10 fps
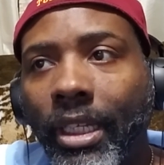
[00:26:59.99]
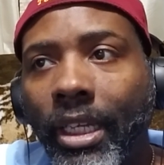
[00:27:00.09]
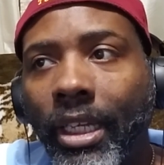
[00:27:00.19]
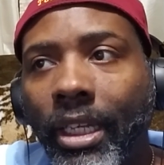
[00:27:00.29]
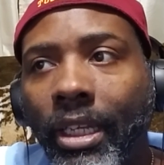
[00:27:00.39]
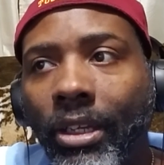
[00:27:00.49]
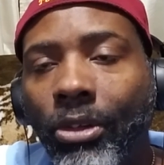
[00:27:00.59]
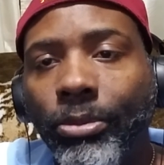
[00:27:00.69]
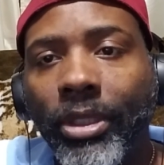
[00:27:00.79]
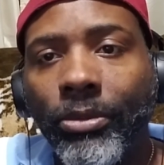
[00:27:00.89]
I
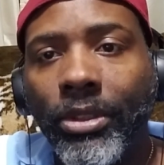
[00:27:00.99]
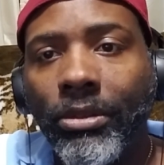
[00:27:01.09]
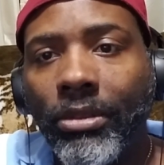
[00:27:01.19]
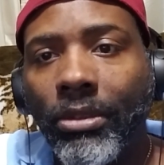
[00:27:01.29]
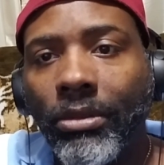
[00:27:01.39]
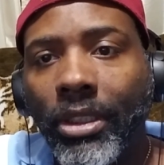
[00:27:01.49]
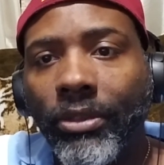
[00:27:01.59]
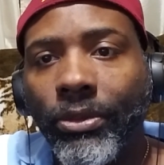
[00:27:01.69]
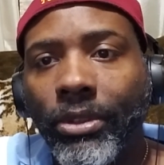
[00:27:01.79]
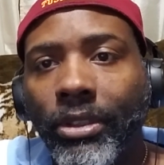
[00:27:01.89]
hope that when you go
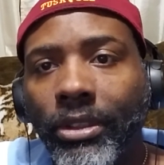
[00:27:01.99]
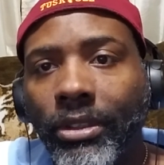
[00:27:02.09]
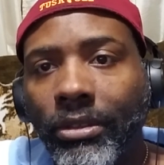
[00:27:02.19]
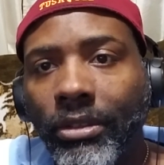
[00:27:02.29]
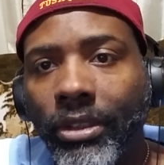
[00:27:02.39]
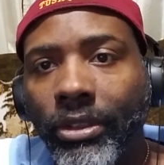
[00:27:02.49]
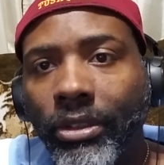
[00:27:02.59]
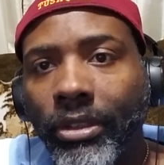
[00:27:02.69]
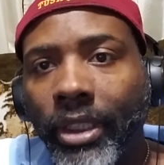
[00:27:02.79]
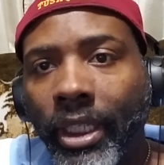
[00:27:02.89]
looking for
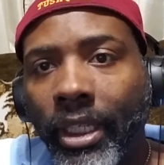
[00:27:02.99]
your